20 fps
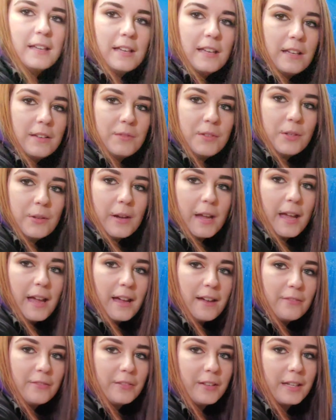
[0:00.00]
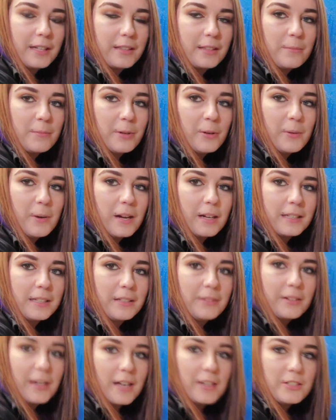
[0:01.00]
If you have like the
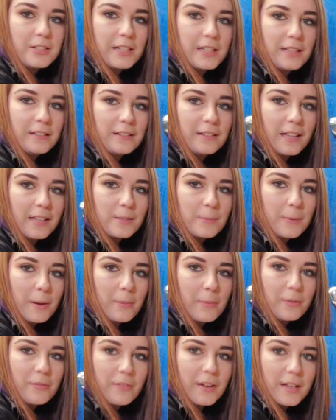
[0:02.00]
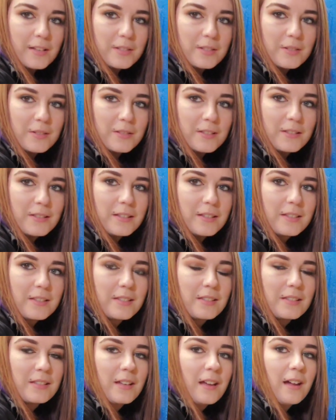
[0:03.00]
Milwaukee ratchet, that's probably faster than
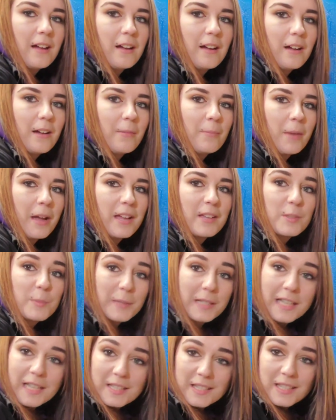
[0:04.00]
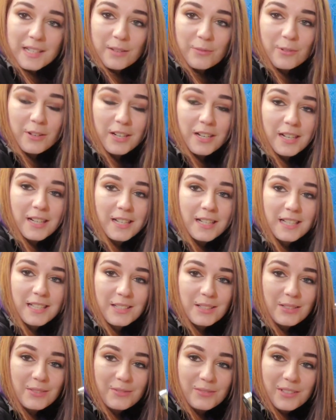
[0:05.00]
this. My husband has it at work.
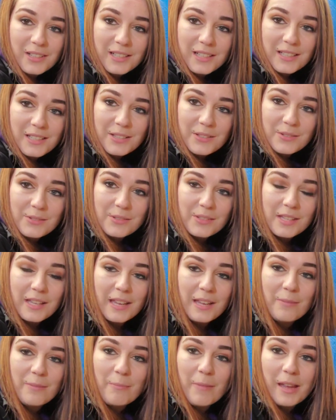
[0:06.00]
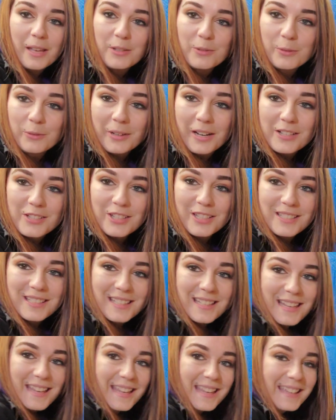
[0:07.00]
We're going to use a manual ratchet
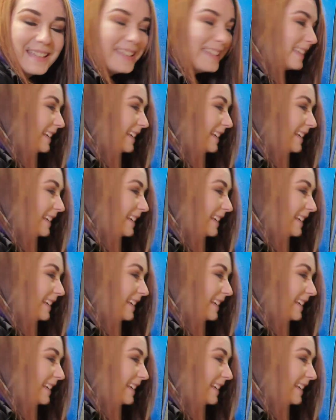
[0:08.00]
today.